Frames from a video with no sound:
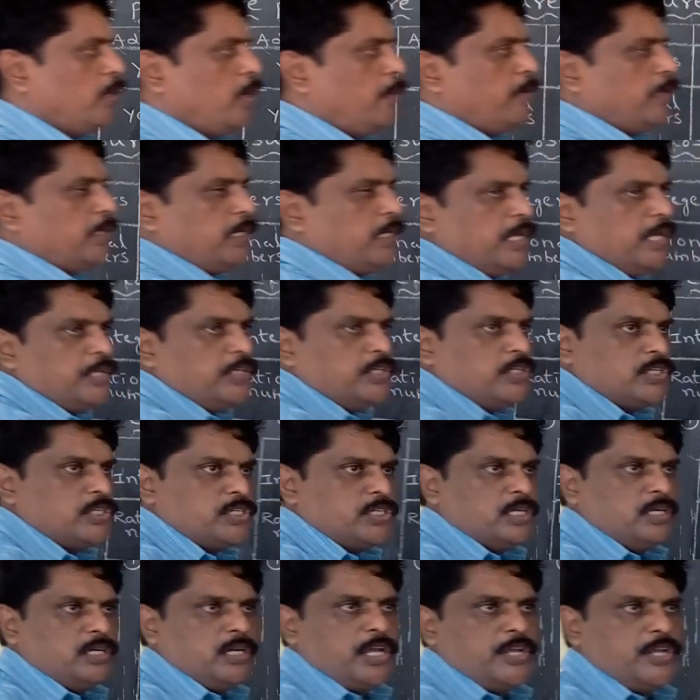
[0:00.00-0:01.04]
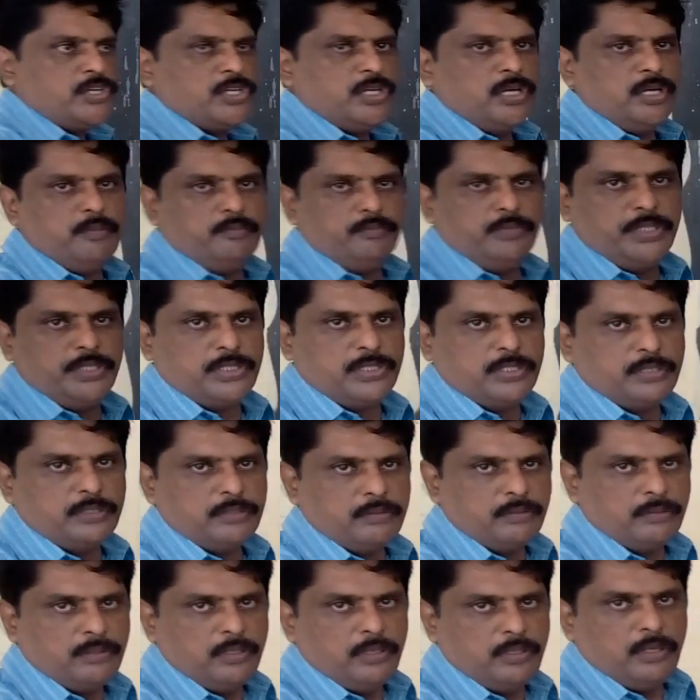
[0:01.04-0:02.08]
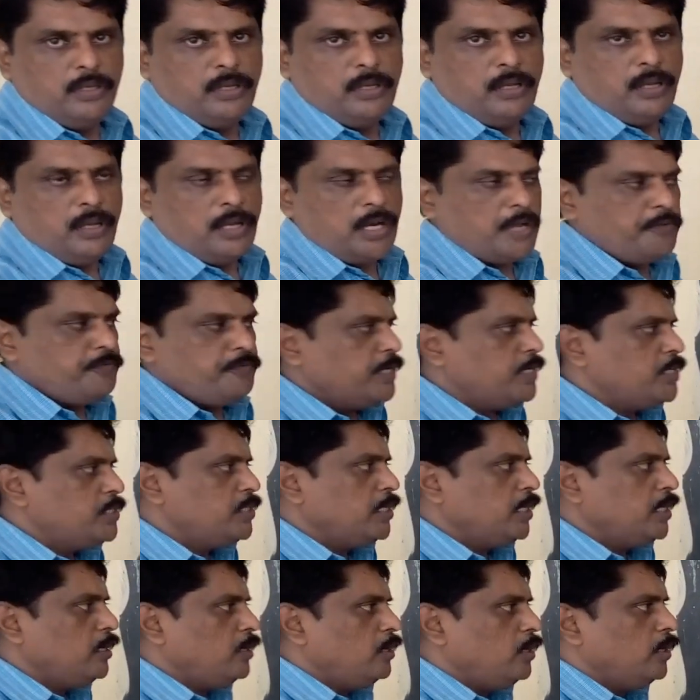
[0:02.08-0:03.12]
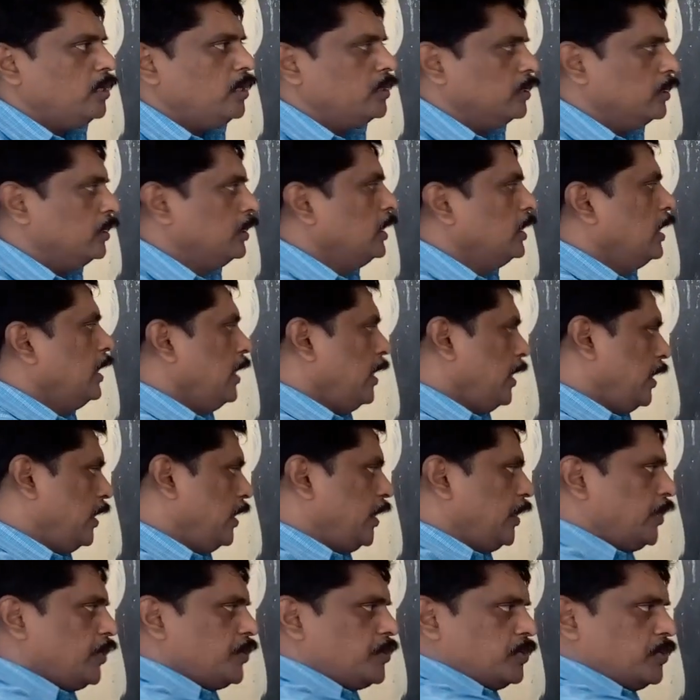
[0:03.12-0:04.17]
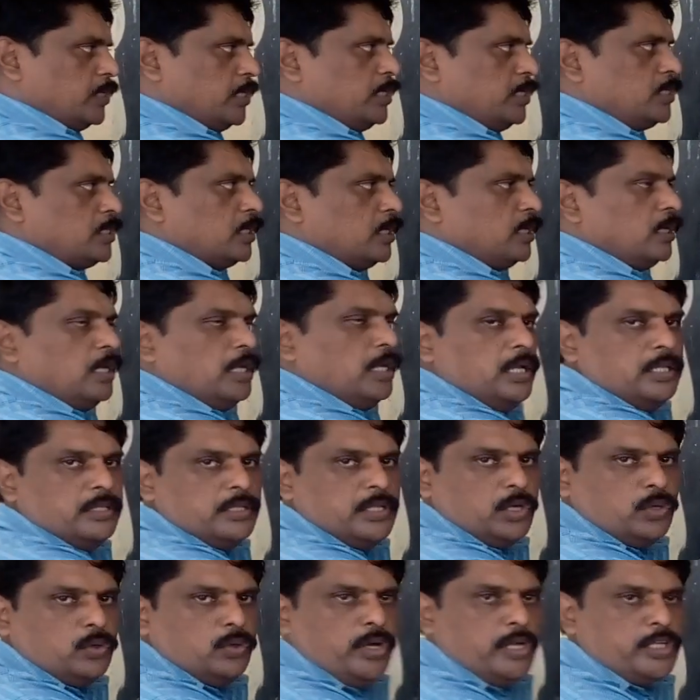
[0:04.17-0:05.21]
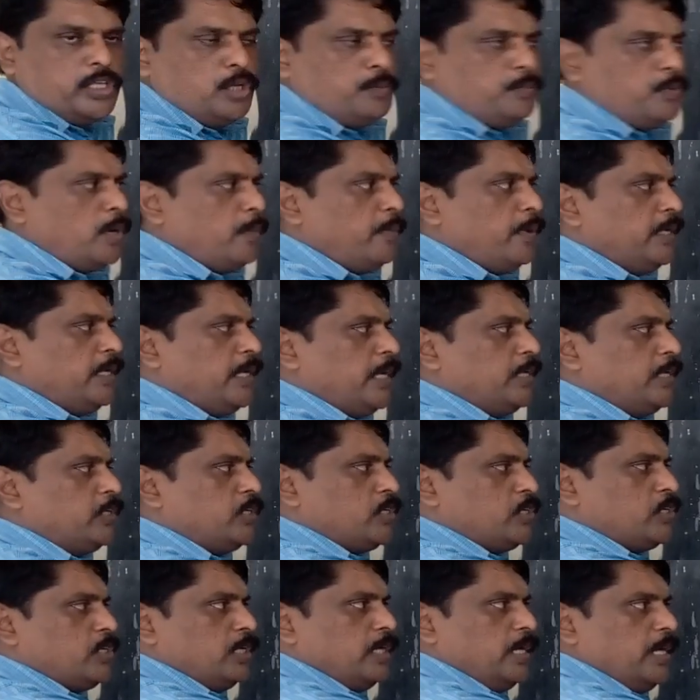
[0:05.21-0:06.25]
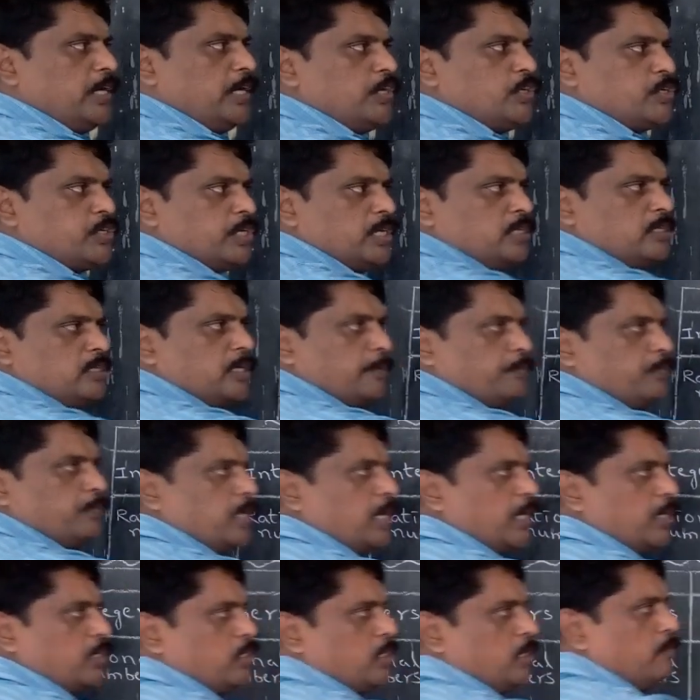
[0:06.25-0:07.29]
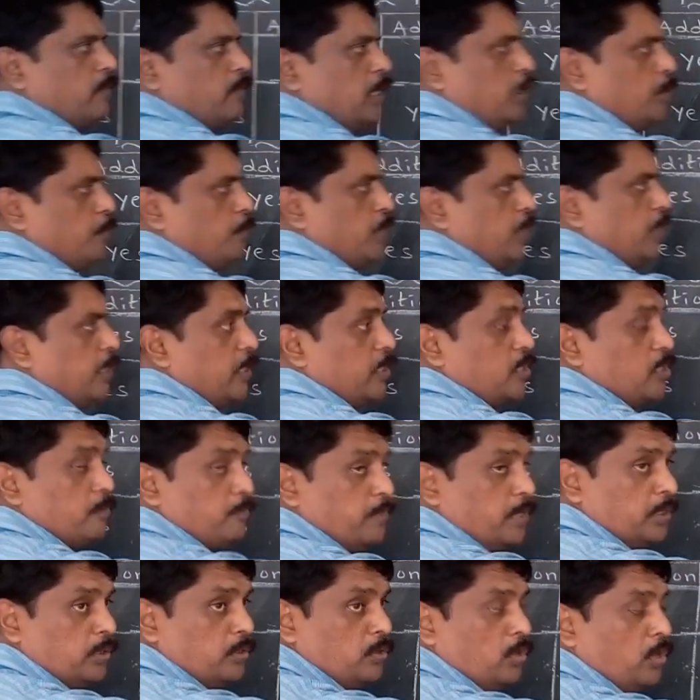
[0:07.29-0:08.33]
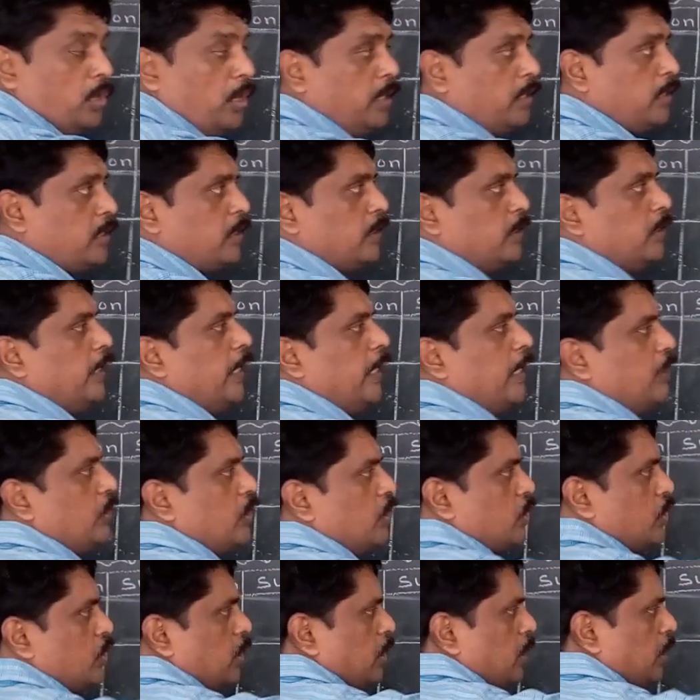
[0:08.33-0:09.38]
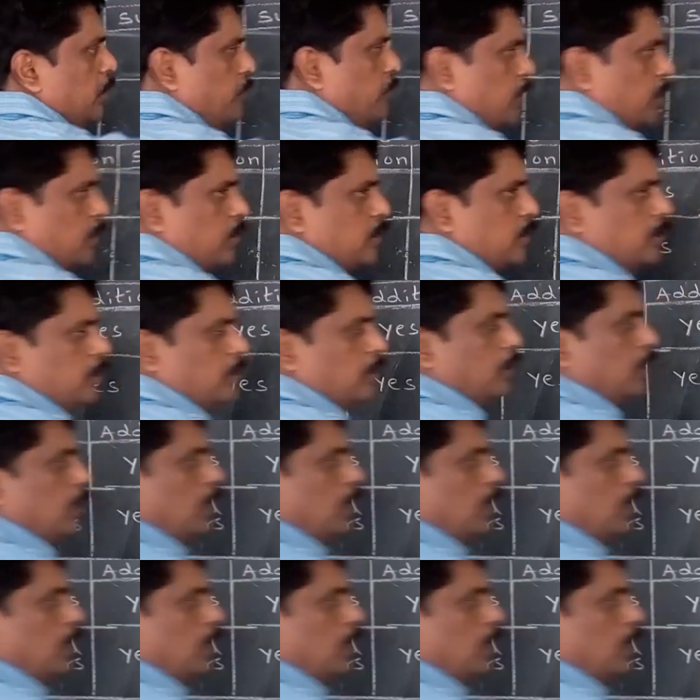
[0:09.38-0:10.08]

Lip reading: property exists in rational numbers. All of you understand or not? In integers, the closure property exists in addition, subtraction, multiplication, but not exists in divisions.